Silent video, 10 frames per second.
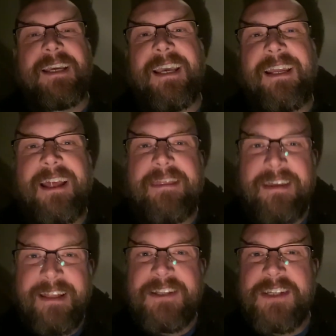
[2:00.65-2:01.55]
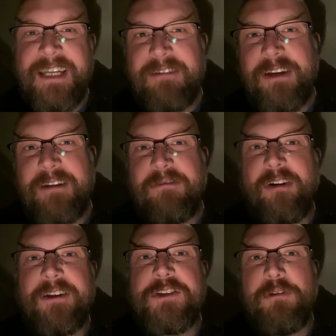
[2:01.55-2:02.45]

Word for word: And I think that's significant for us to